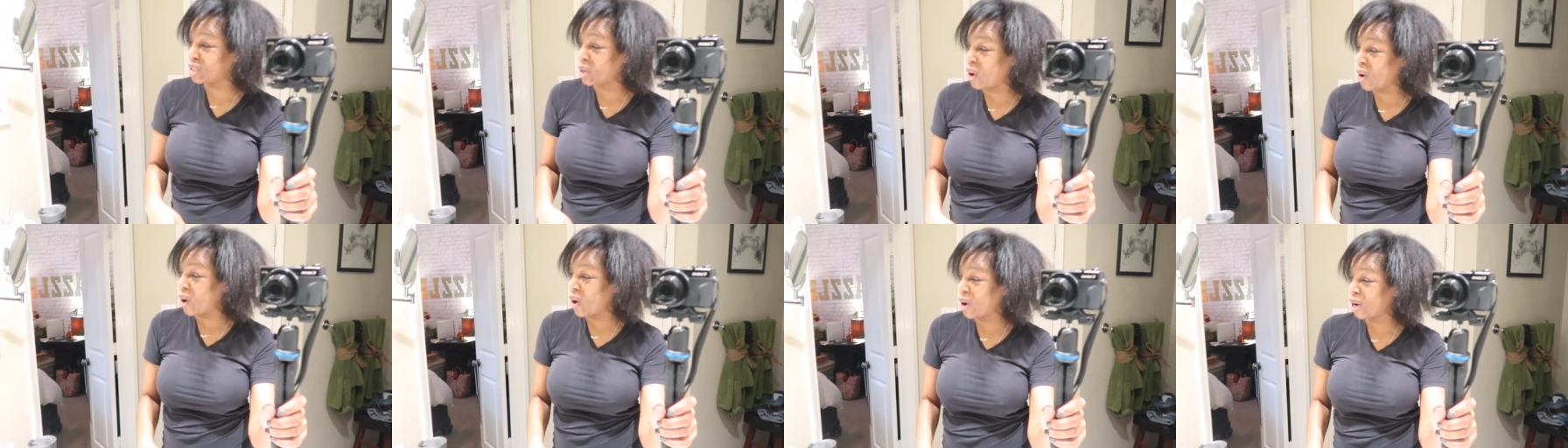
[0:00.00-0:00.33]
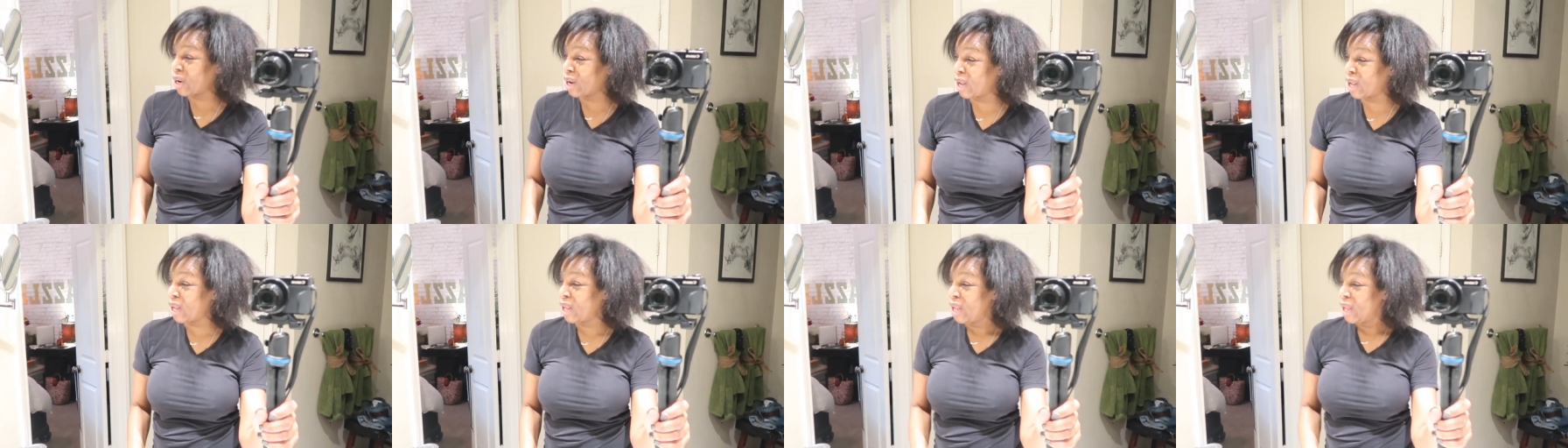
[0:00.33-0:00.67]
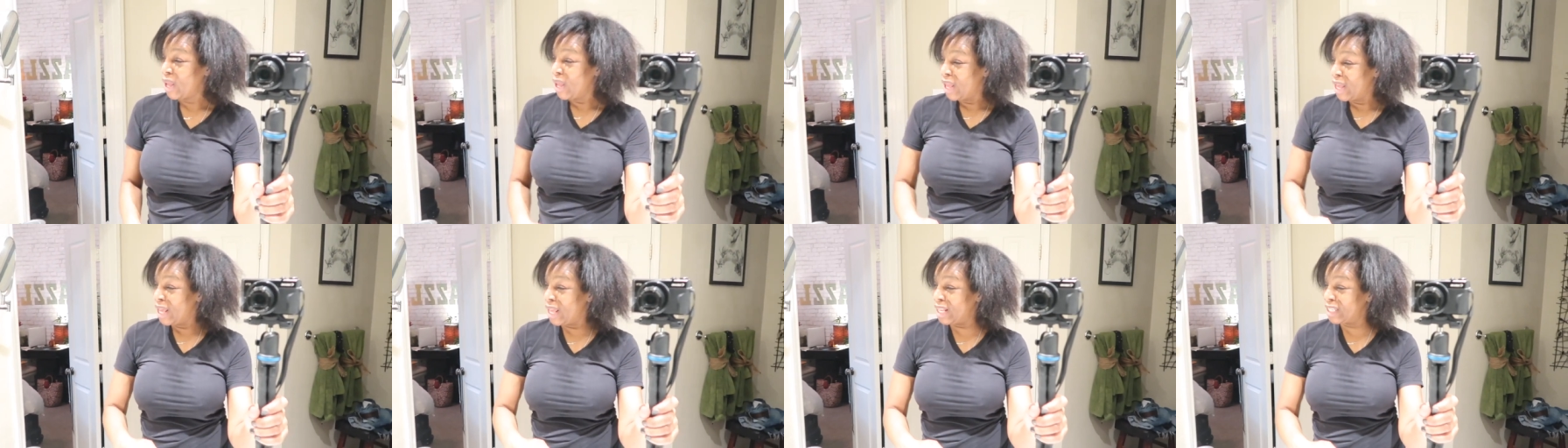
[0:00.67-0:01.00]
started.
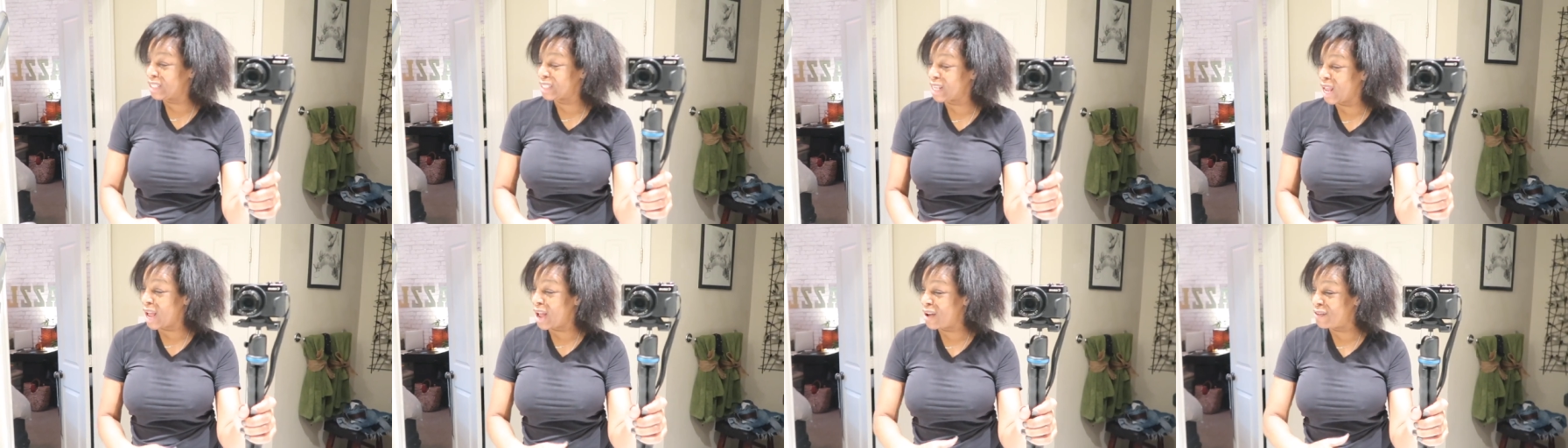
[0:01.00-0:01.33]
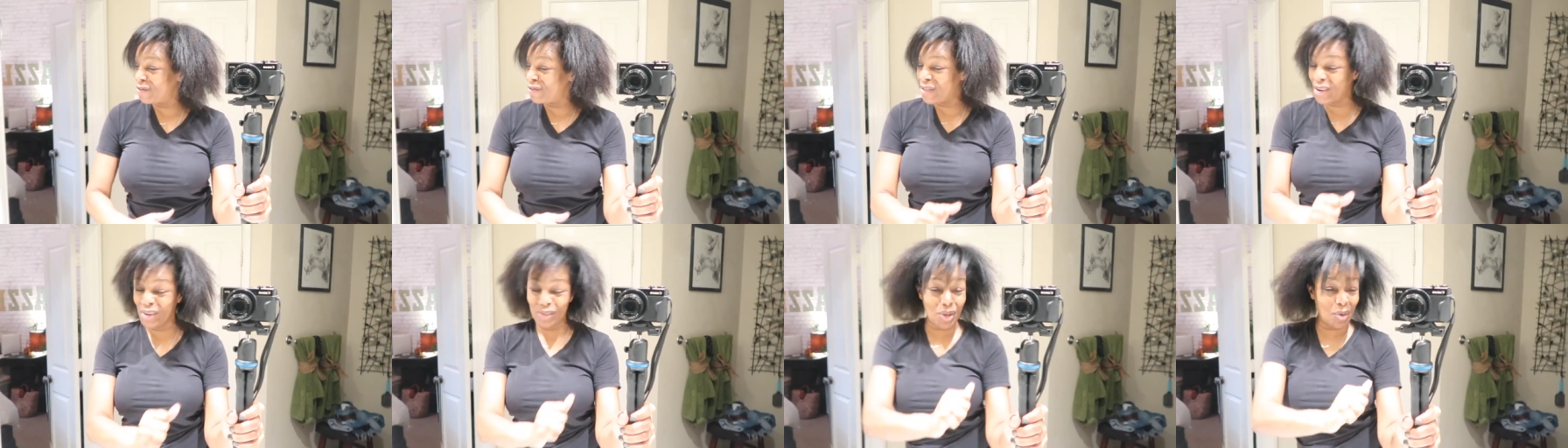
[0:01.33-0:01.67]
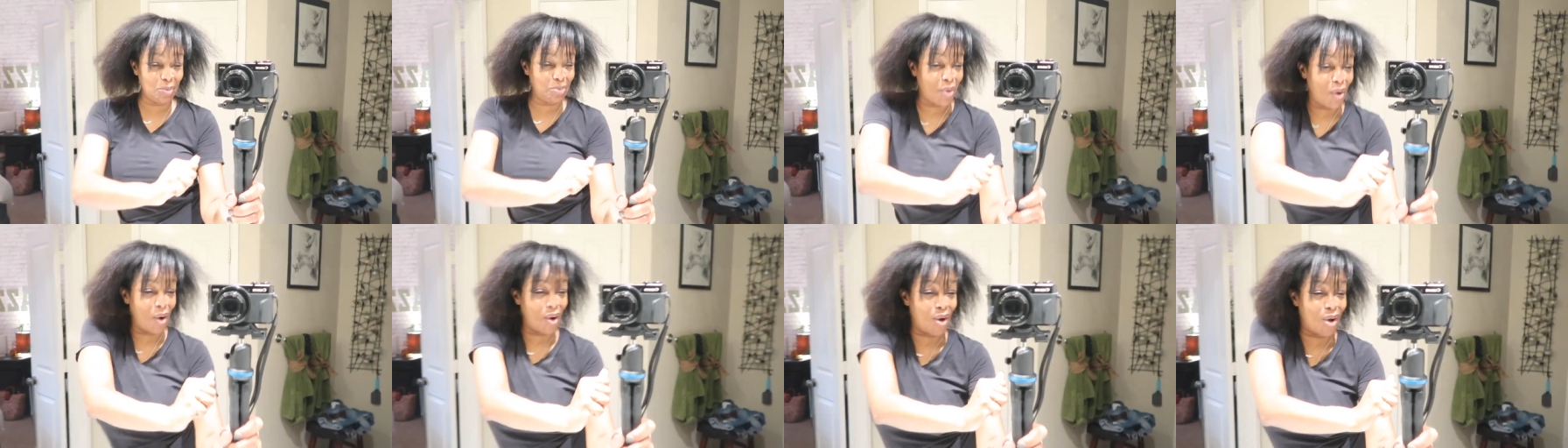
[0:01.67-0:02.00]
It's time for
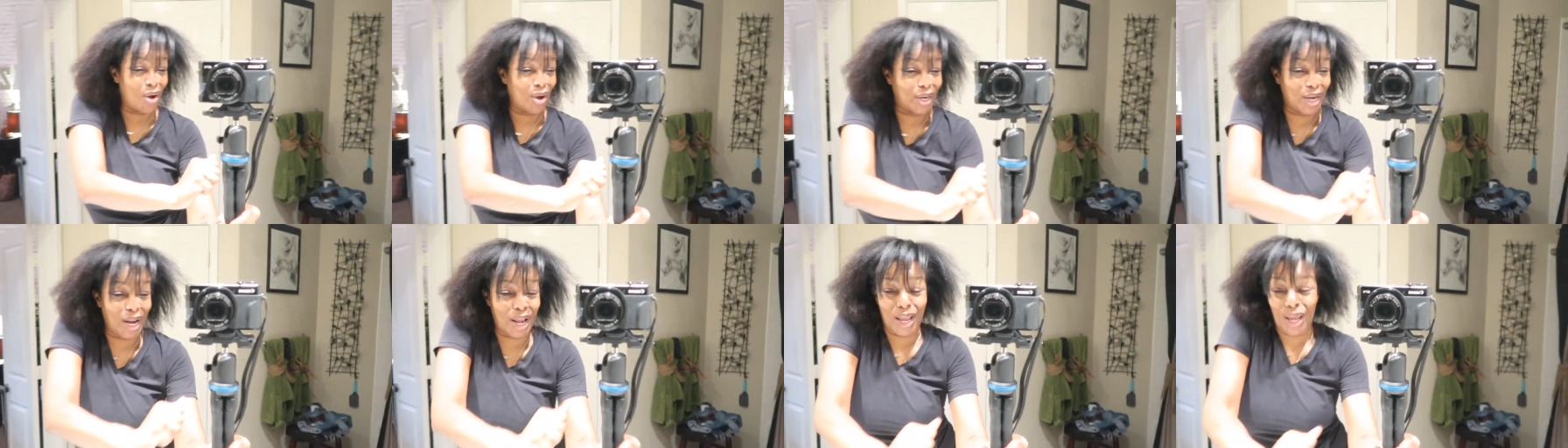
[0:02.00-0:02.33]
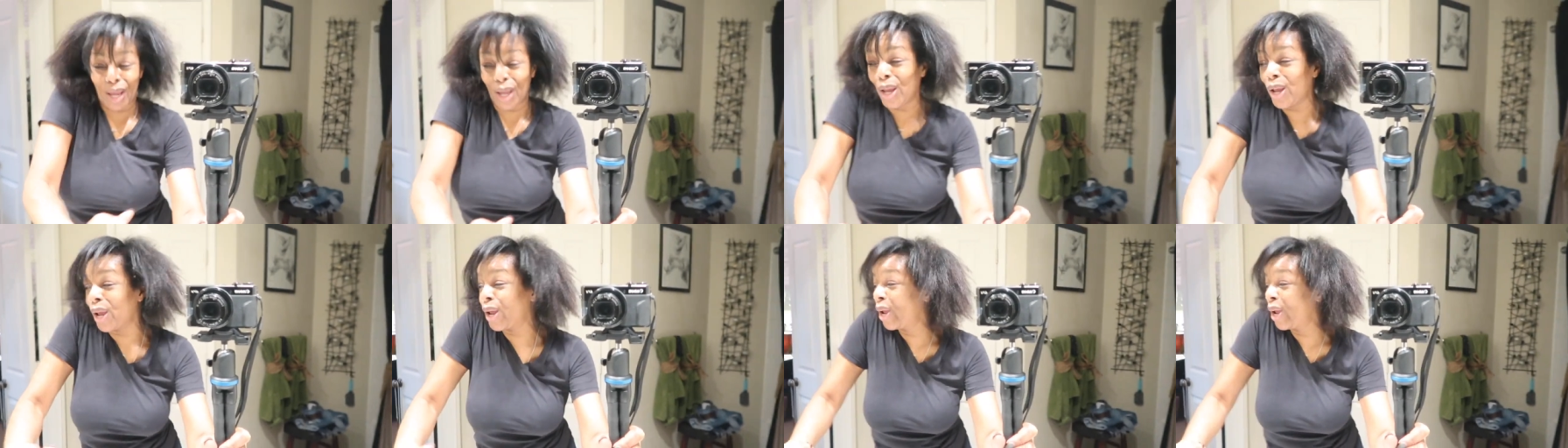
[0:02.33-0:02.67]
the party.